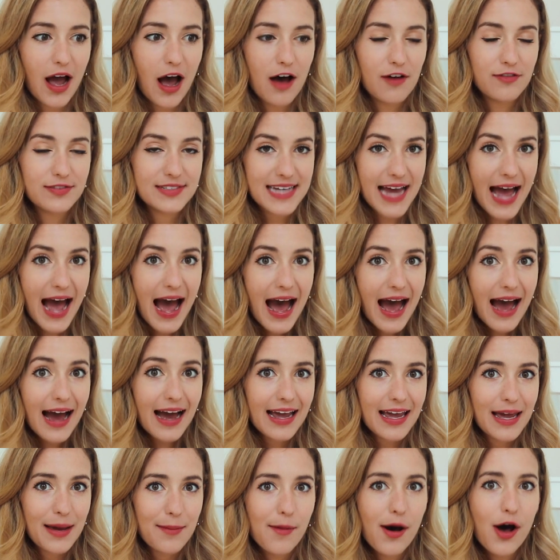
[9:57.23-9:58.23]
of
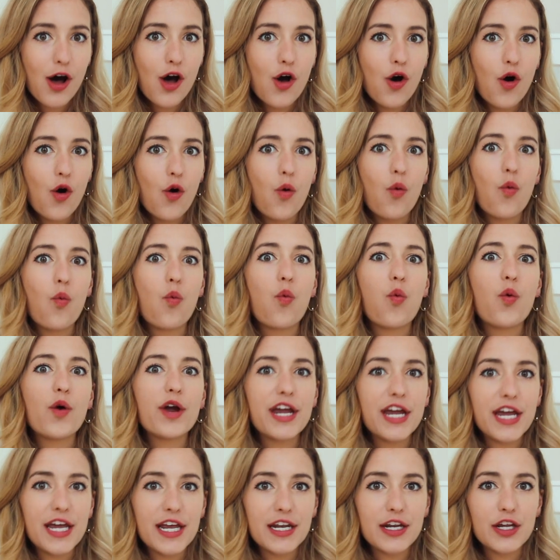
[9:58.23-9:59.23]
time
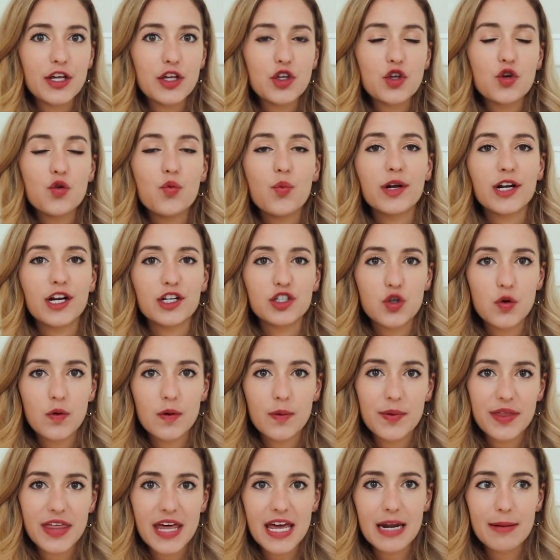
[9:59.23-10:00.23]
when you went on
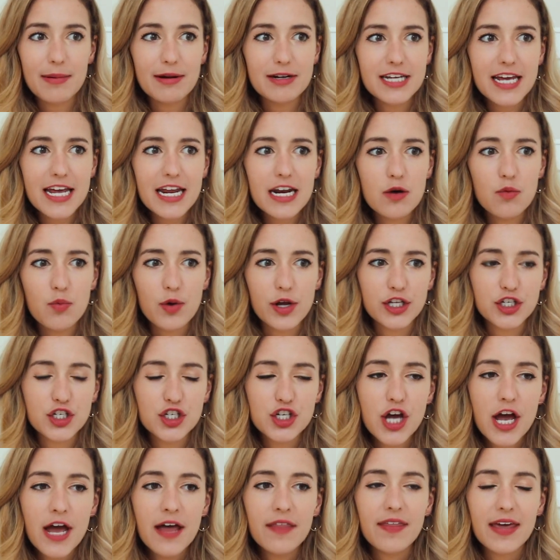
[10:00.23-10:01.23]
tour with Hannah Montana, which
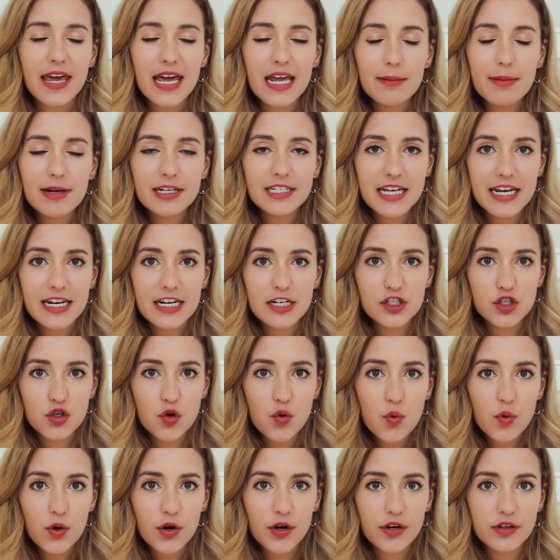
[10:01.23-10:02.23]
the Hannah Montana
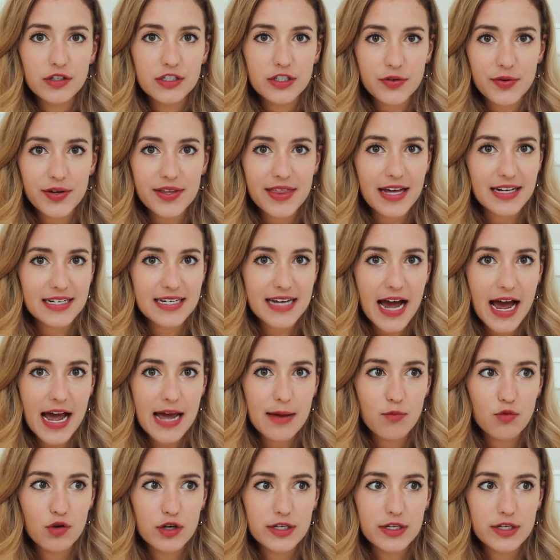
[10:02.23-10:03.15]
tour during that time